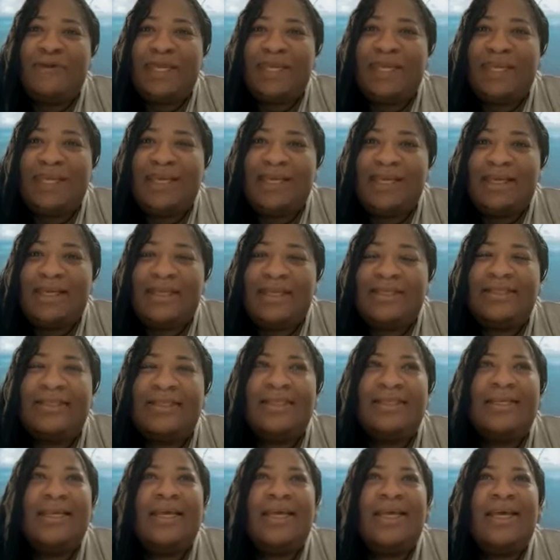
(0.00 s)

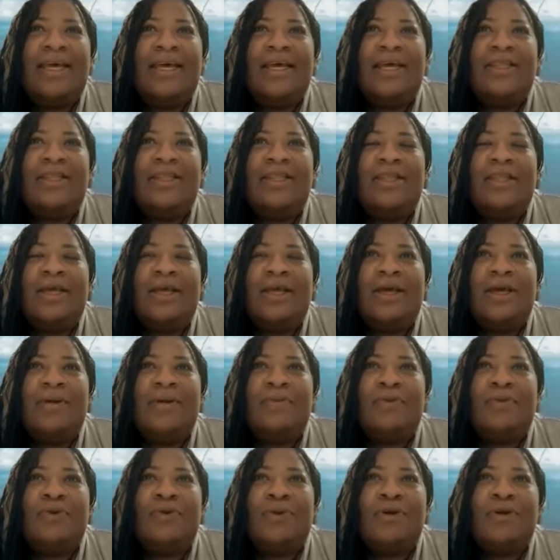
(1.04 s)
kids,
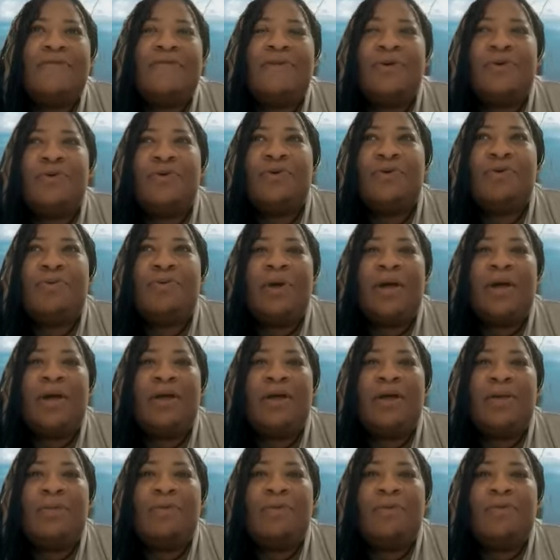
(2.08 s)
um, three of whom
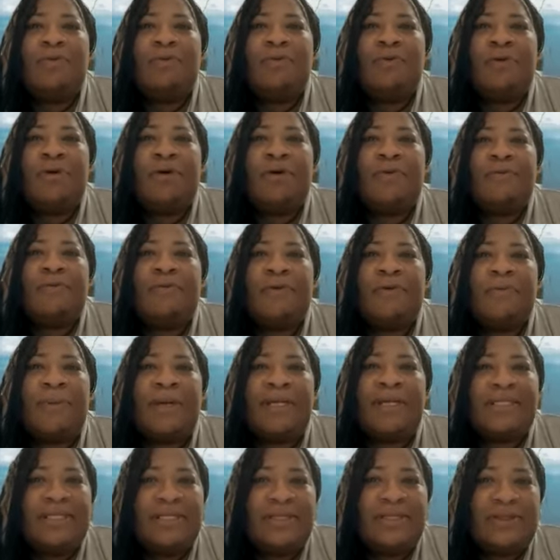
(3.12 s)
um, were from
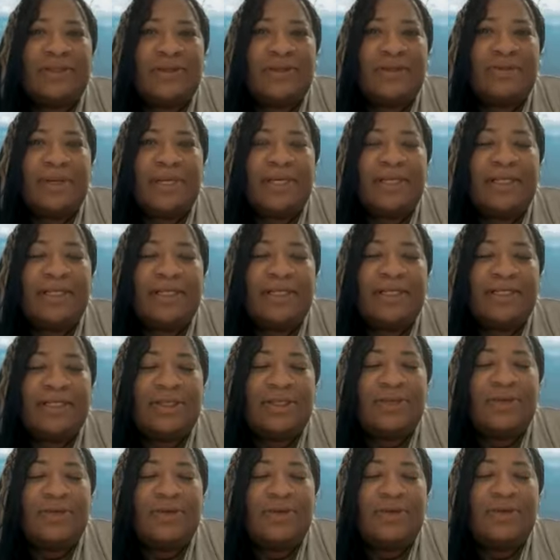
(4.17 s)
my sister. My
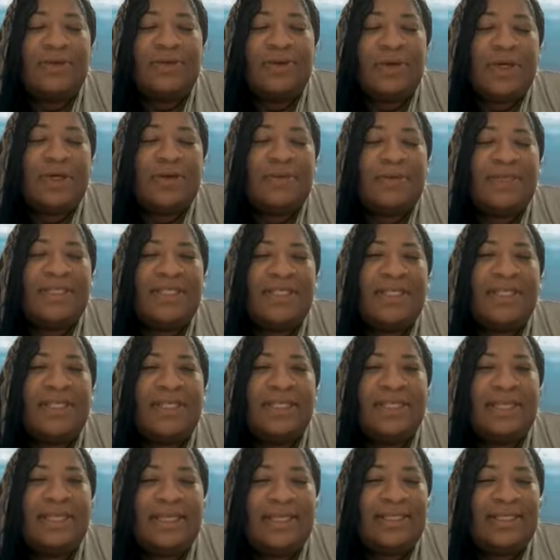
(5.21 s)
sister um, is
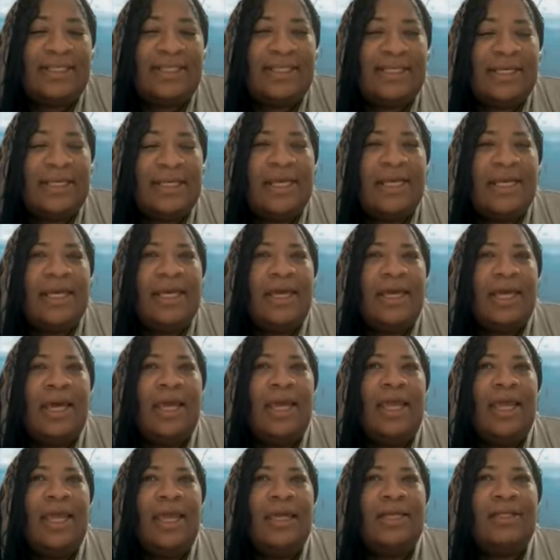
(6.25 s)
deceased,
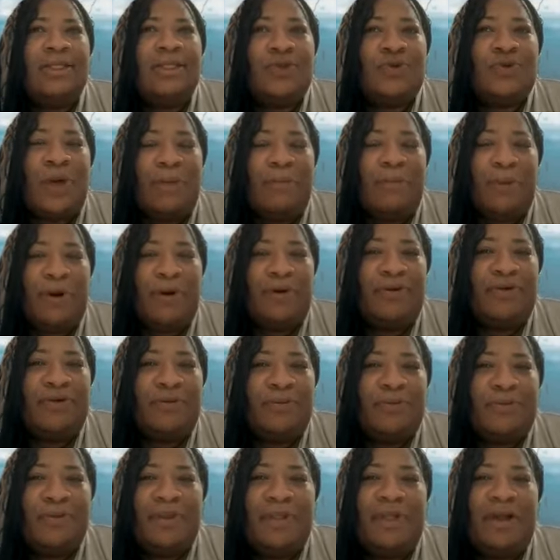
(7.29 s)
and two are birth,
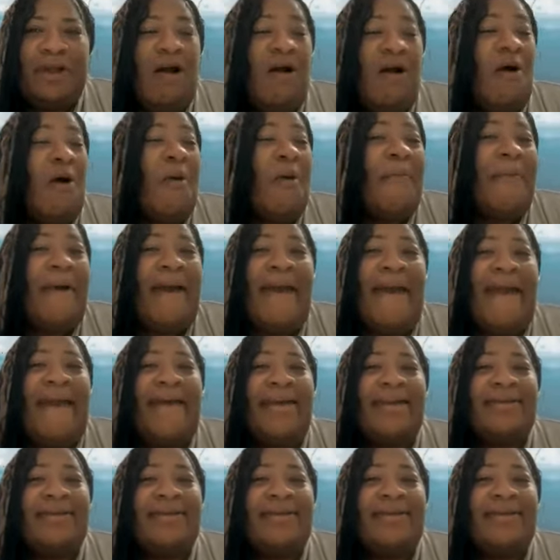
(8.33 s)
but they're all mine.